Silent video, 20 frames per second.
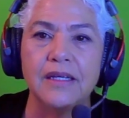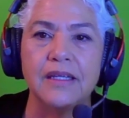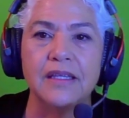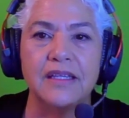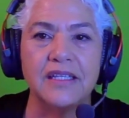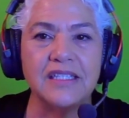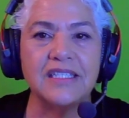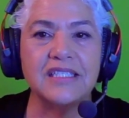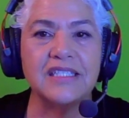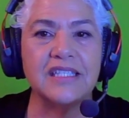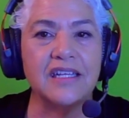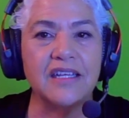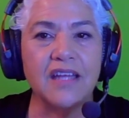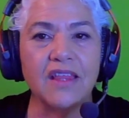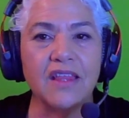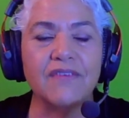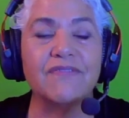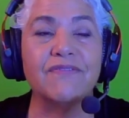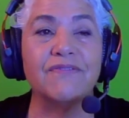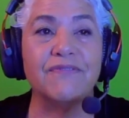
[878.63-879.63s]
This is
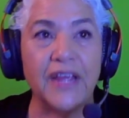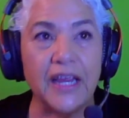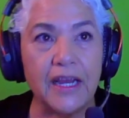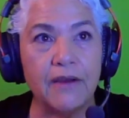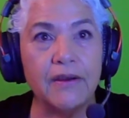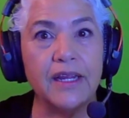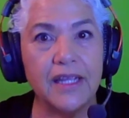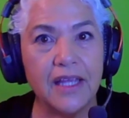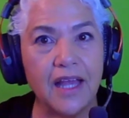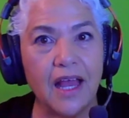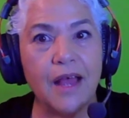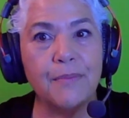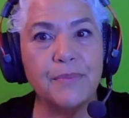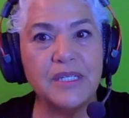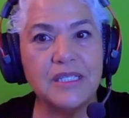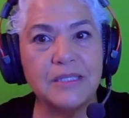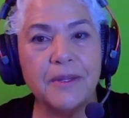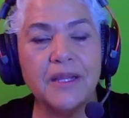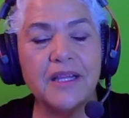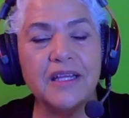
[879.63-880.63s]
another very common
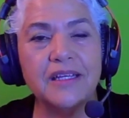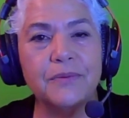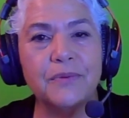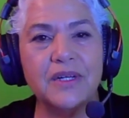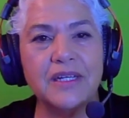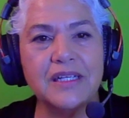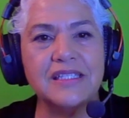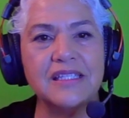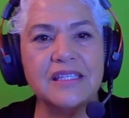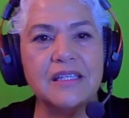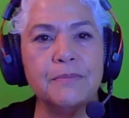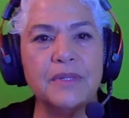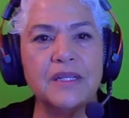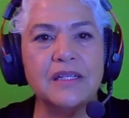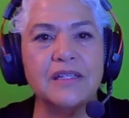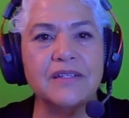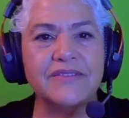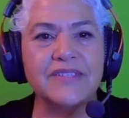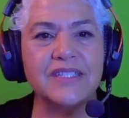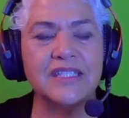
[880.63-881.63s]
spelling when it's in the
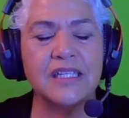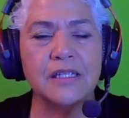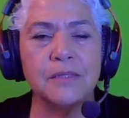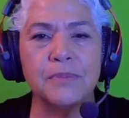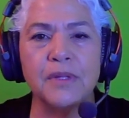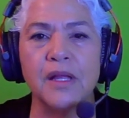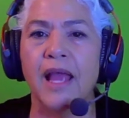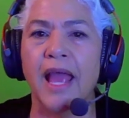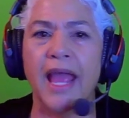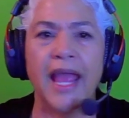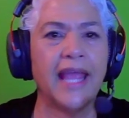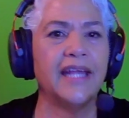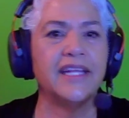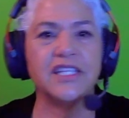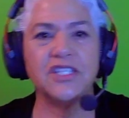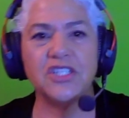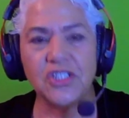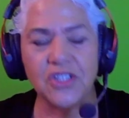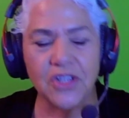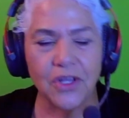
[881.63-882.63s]
middle of a syllable. Hey,
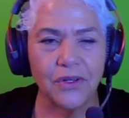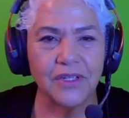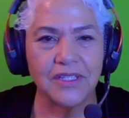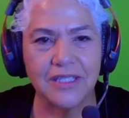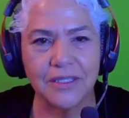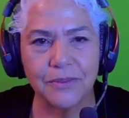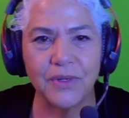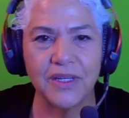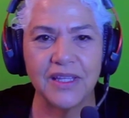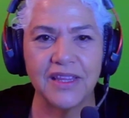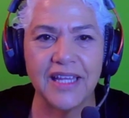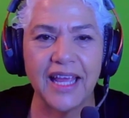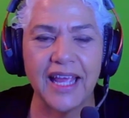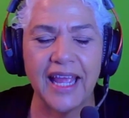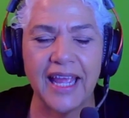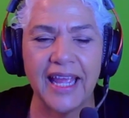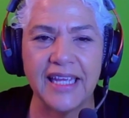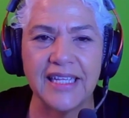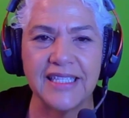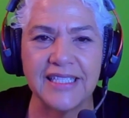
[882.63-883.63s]
did you notice that when the
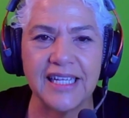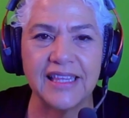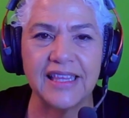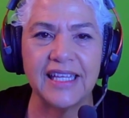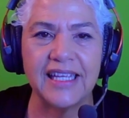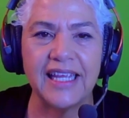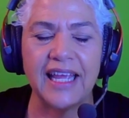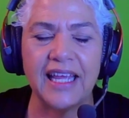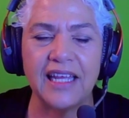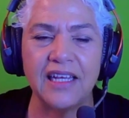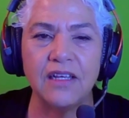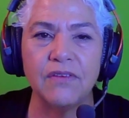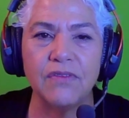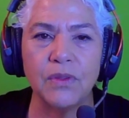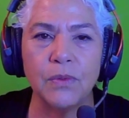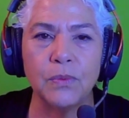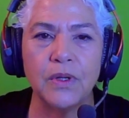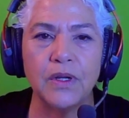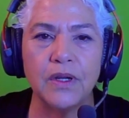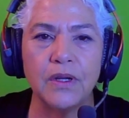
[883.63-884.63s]
A is at the end of
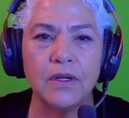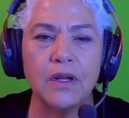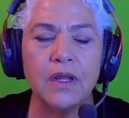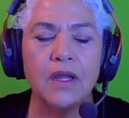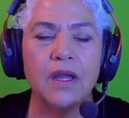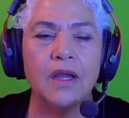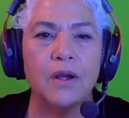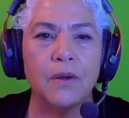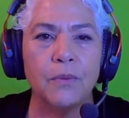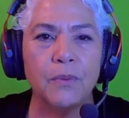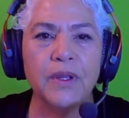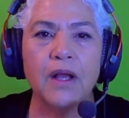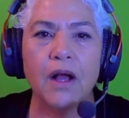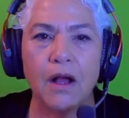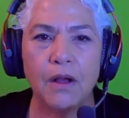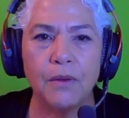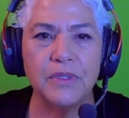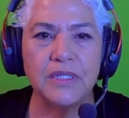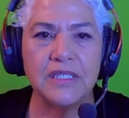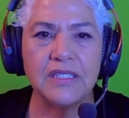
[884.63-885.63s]
the word, we
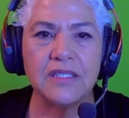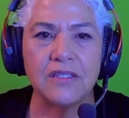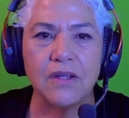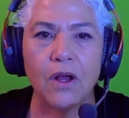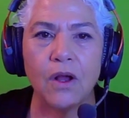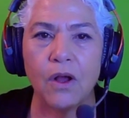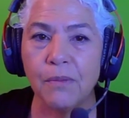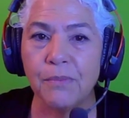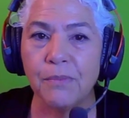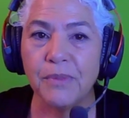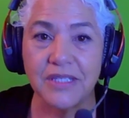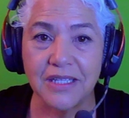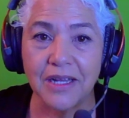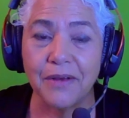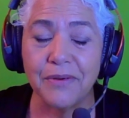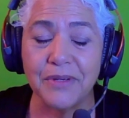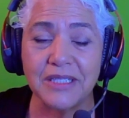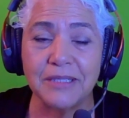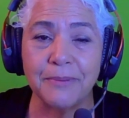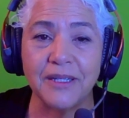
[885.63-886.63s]
almost
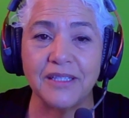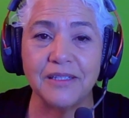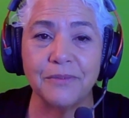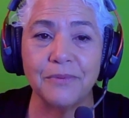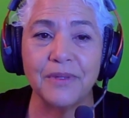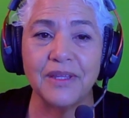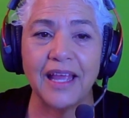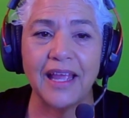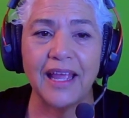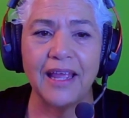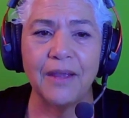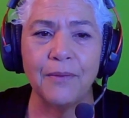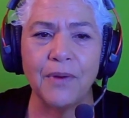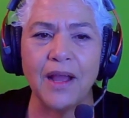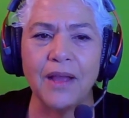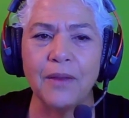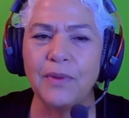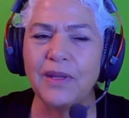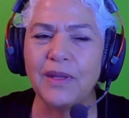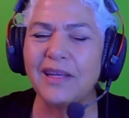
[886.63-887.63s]
always spelled it with the AY? We
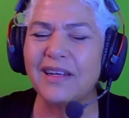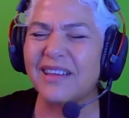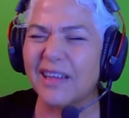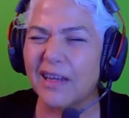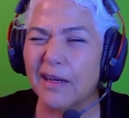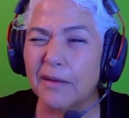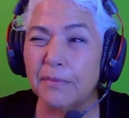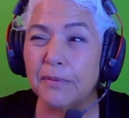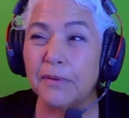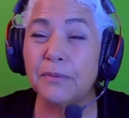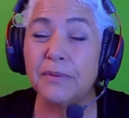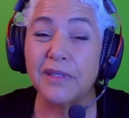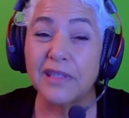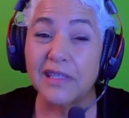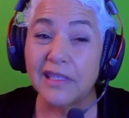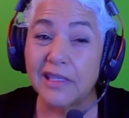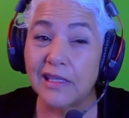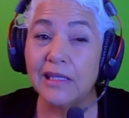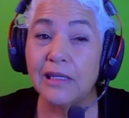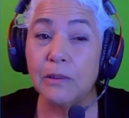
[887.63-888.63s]
had a couple with
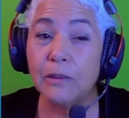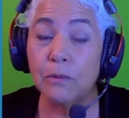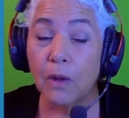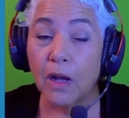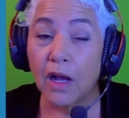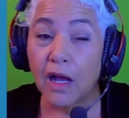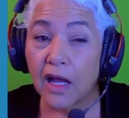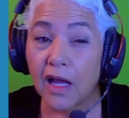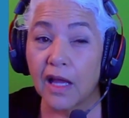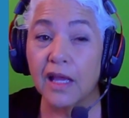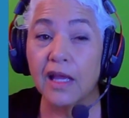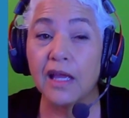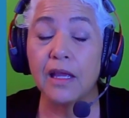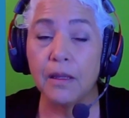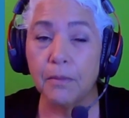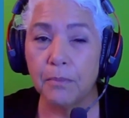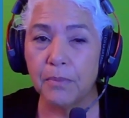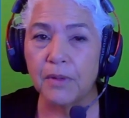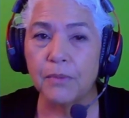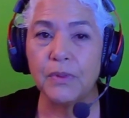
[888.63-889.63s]
the EY,
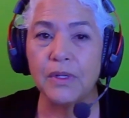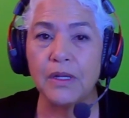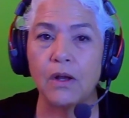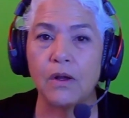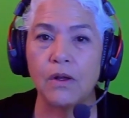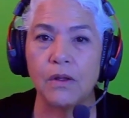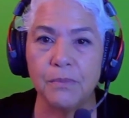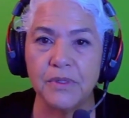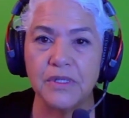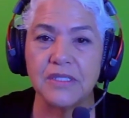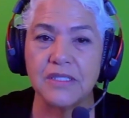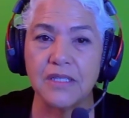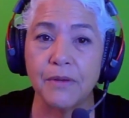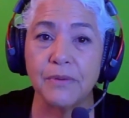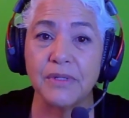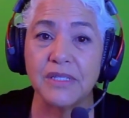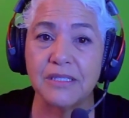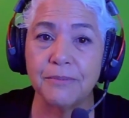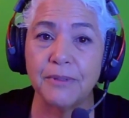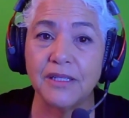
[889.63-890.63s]
but we almost
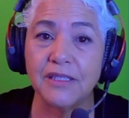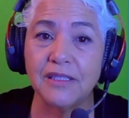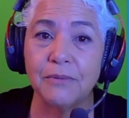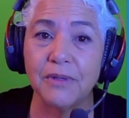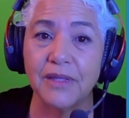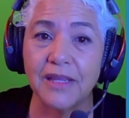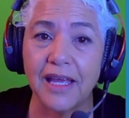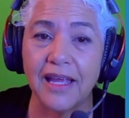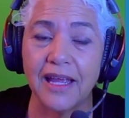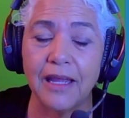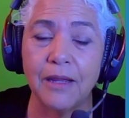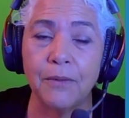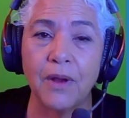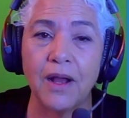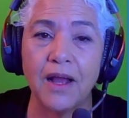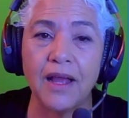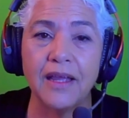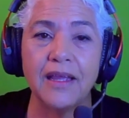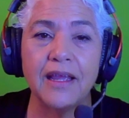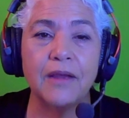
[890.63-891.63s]
always spelled it with the
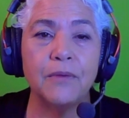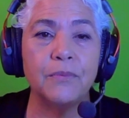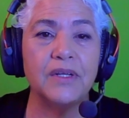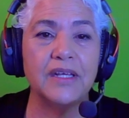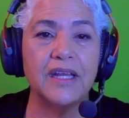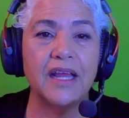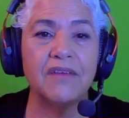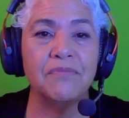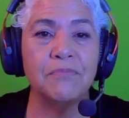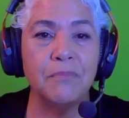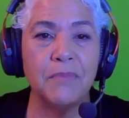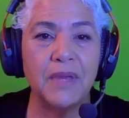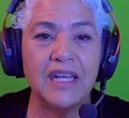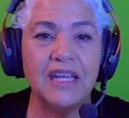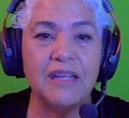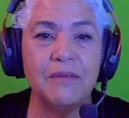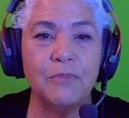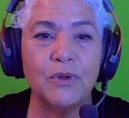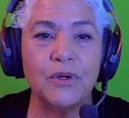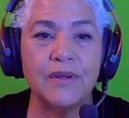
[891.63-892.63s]
AY, and we'd have
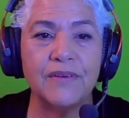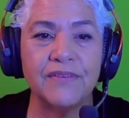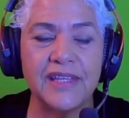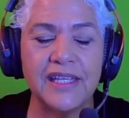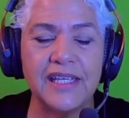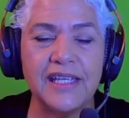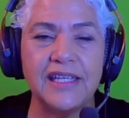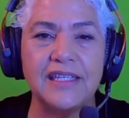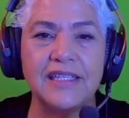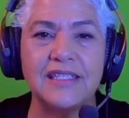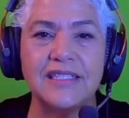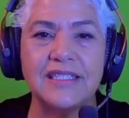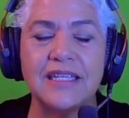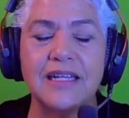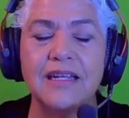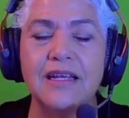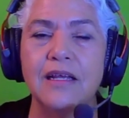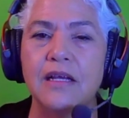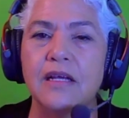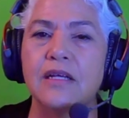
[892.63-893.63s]
many more of these.
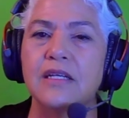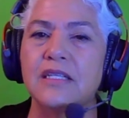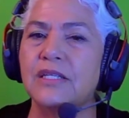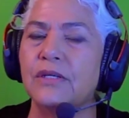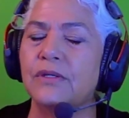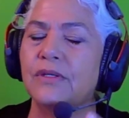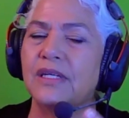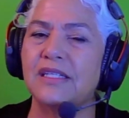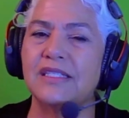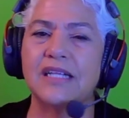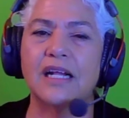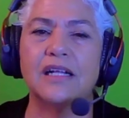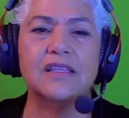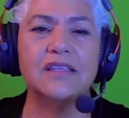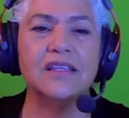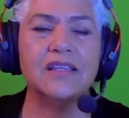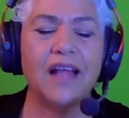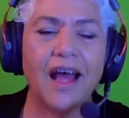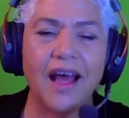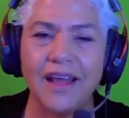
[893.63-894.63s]
So it's a
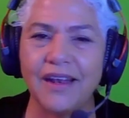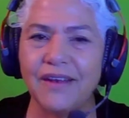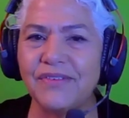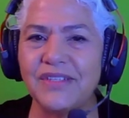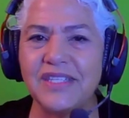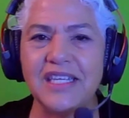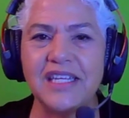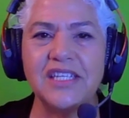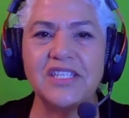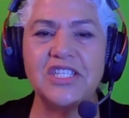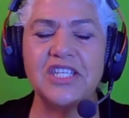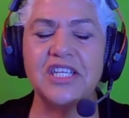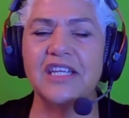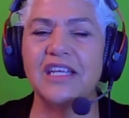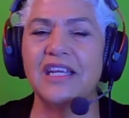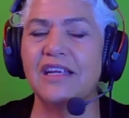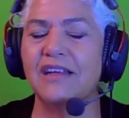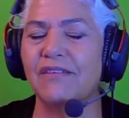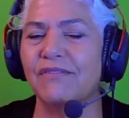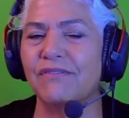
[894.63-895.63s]
lot of teaching,
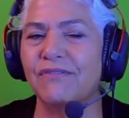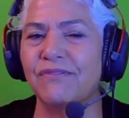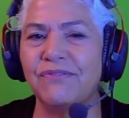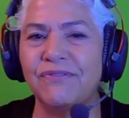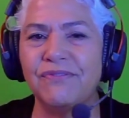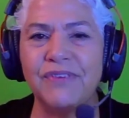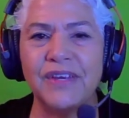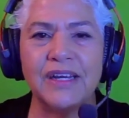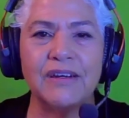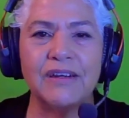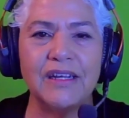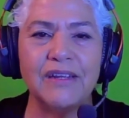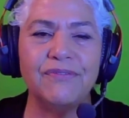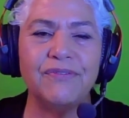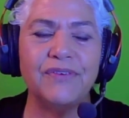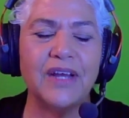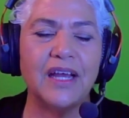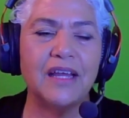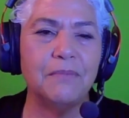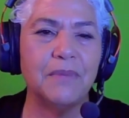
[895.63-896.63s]
very
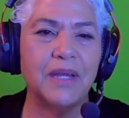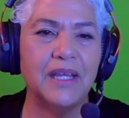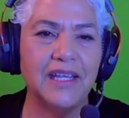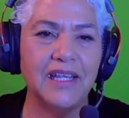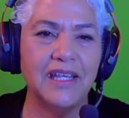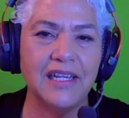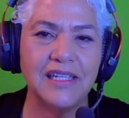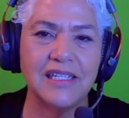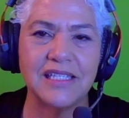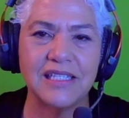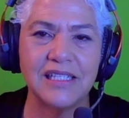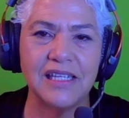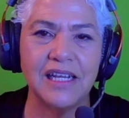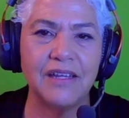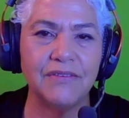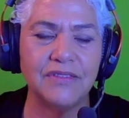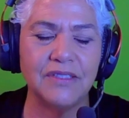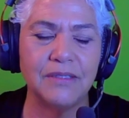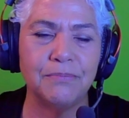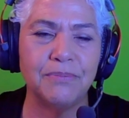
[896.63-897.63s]
fun. My kids
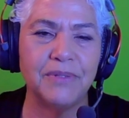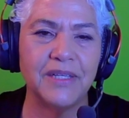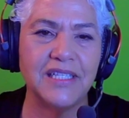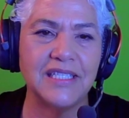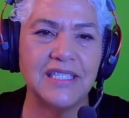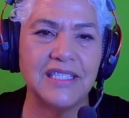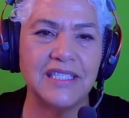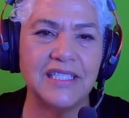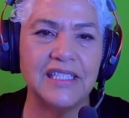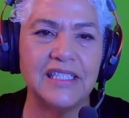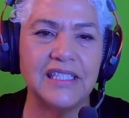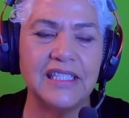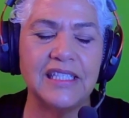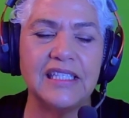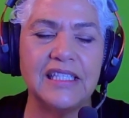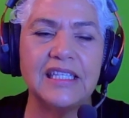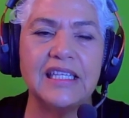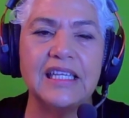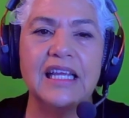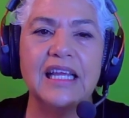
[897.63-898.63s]
love to play Steal It,
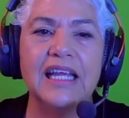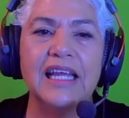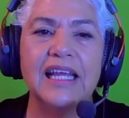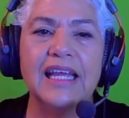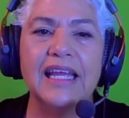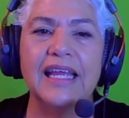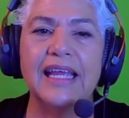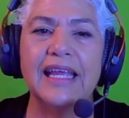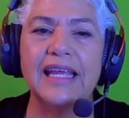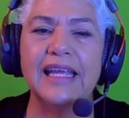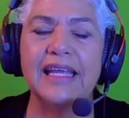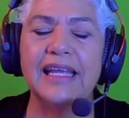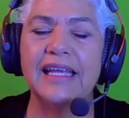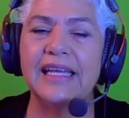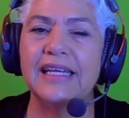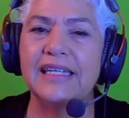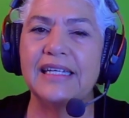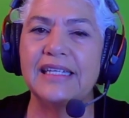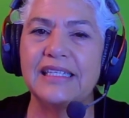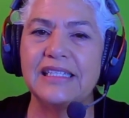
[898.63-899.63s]

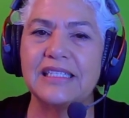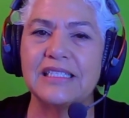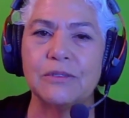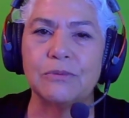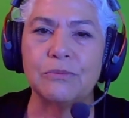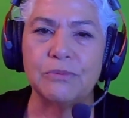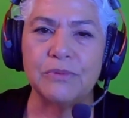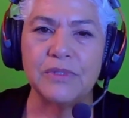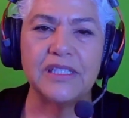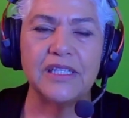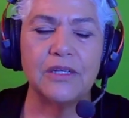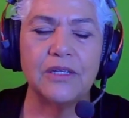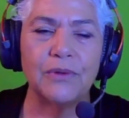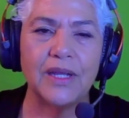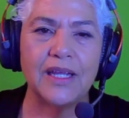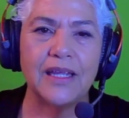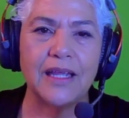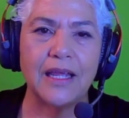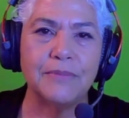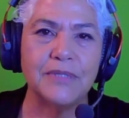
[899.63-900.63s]
and it's a really
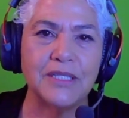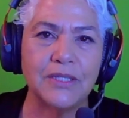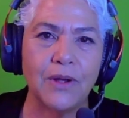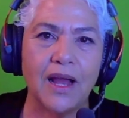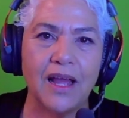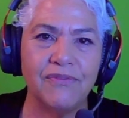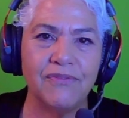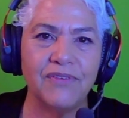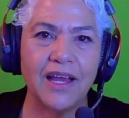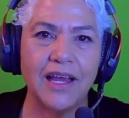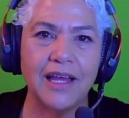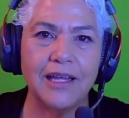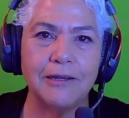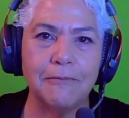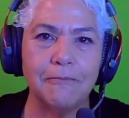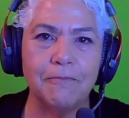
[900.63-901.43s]
great game. So I've got